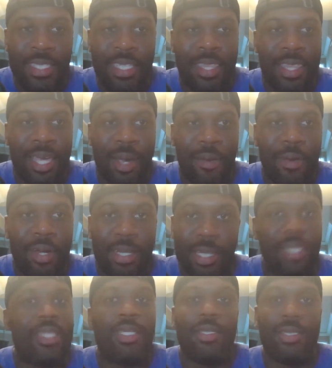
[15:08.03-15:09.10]
a theory
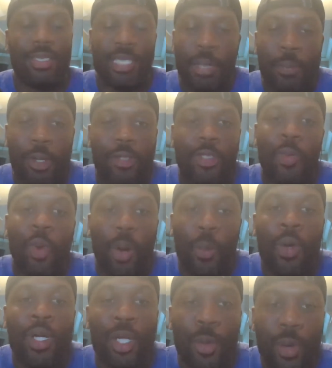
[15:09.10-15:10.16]
similar to
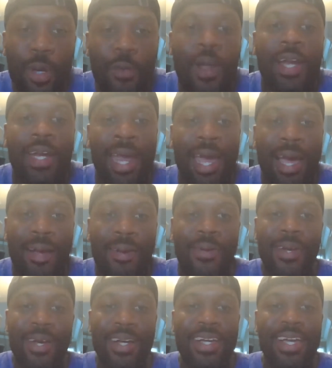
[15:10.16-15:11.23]
what we're doing right
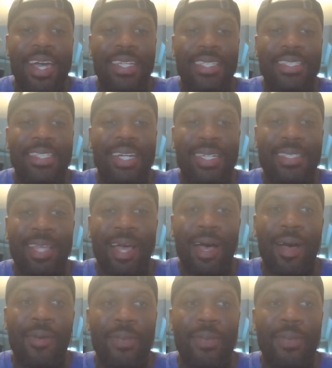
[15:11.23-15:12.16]
now. It's just